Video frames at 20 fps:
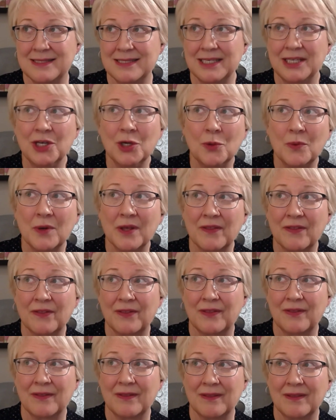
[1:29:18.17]
deal with
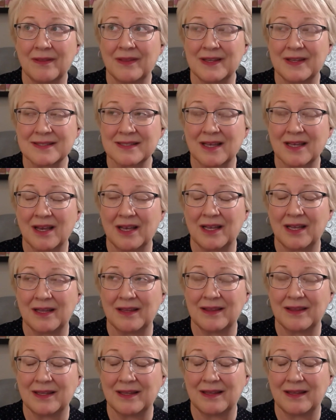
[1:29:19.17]
this
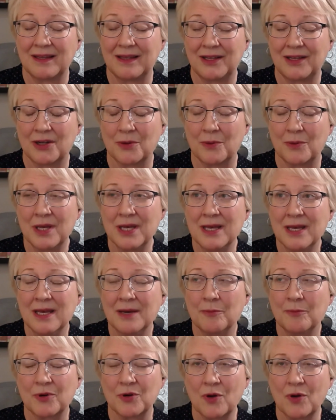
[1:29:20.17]
kind of, the, you know,
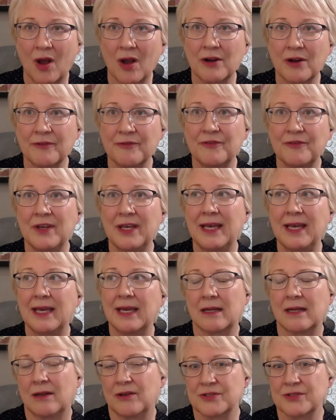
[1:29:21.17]

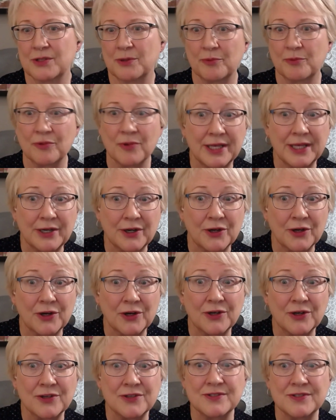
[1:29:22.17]
pornography and also mm-hmm.
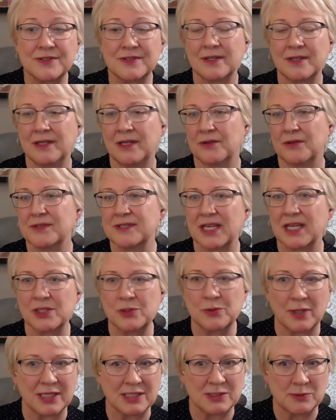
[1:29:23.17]
predators, you know,
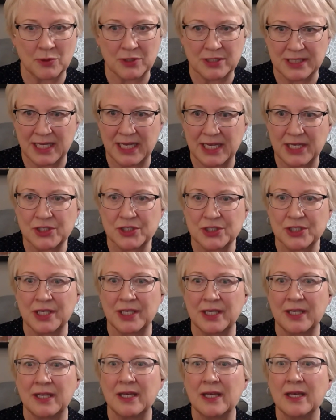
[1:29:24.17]
sexual
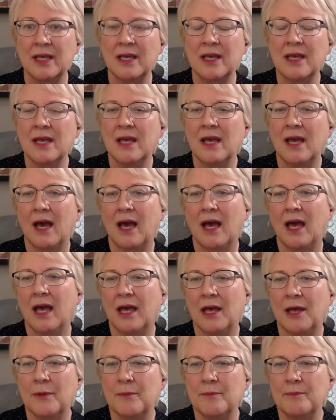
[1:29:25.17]
exploitation,
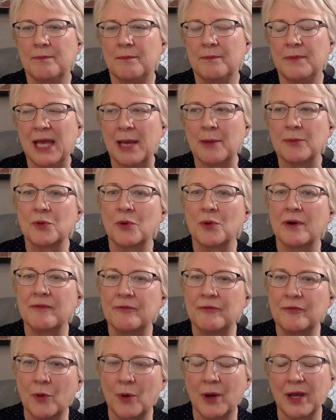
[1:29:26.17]
um, be able to
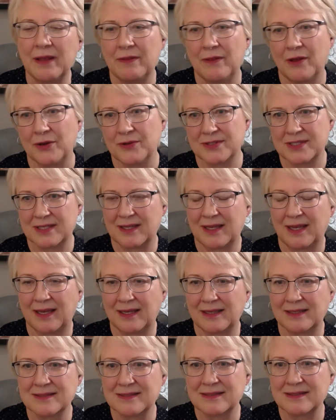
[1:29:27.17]
avoid those
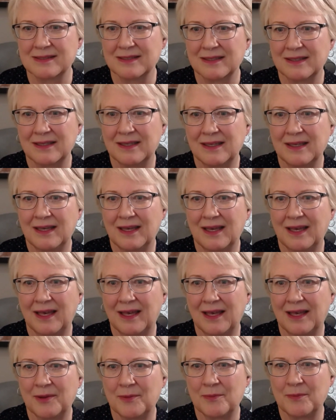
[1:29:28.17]
things
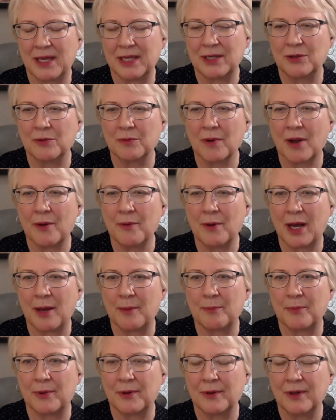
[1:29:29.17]
um, and grow
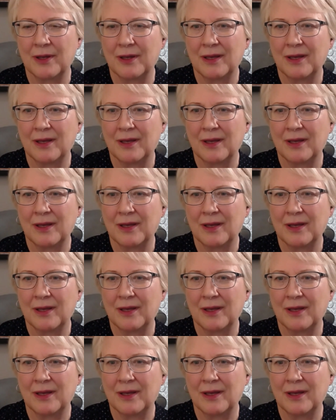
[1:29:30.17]
up